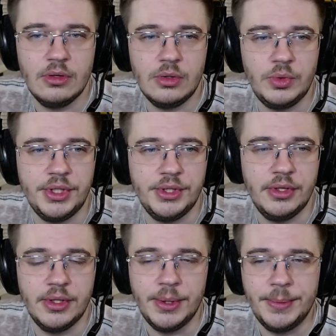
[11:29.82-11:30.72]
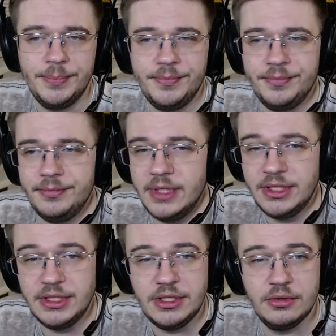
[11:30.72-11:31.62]
weird
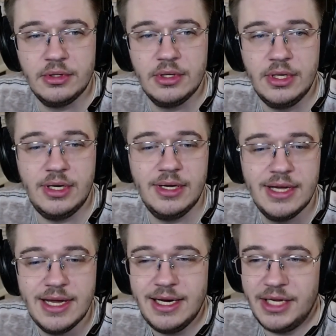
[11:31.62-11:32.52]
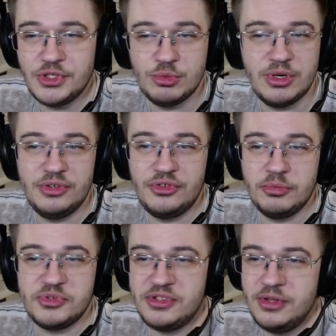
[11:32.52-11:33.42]
attitude. And Subaru
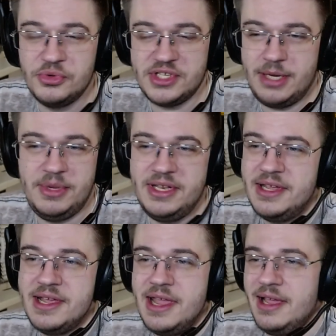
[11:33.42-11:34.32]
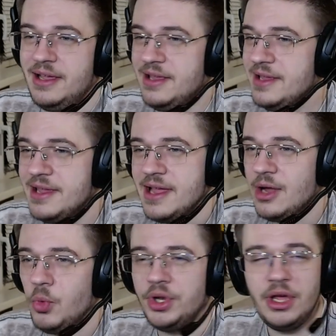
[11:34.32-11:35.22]
drops those. I mean,
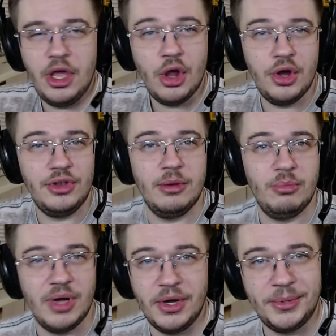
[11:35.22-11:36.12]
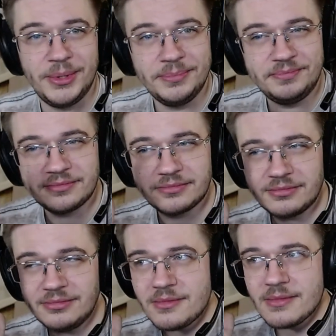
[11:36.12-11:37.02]
when I heard about
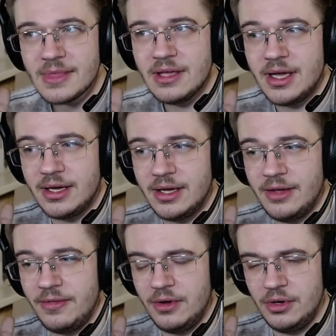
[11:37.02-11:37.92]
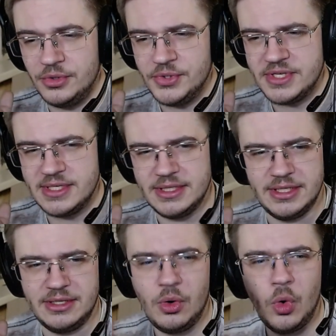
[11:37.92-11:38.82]
those
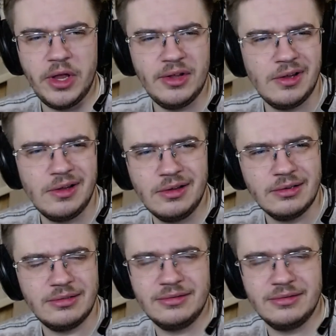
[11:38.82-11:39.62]
oil